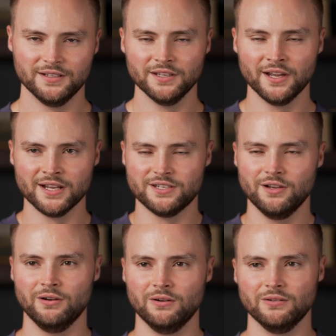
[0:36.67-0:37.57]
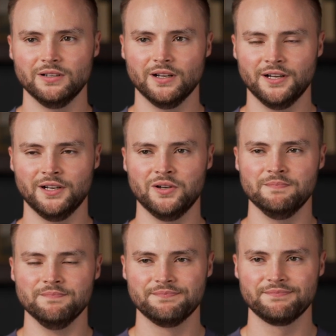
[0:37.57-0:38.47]
Yeah. So,
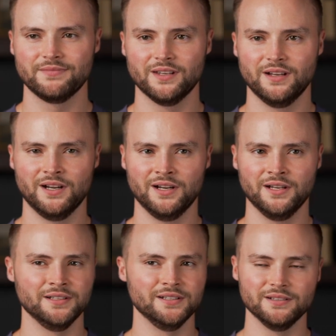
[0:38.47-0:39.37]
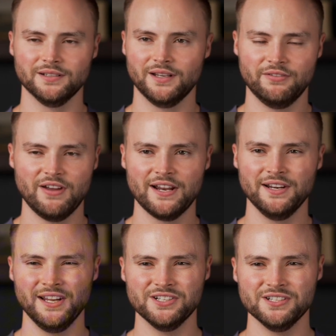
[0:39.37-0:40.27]
um, I have had
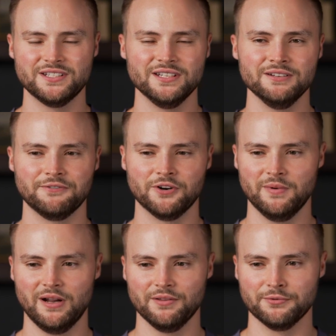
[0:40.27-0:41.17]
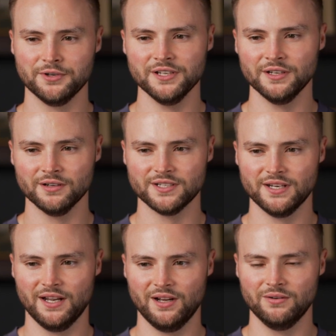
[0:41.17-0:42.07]
an agency for about three years
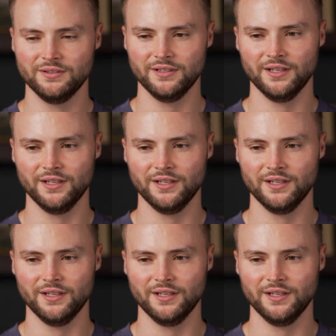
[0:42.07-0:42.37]
now,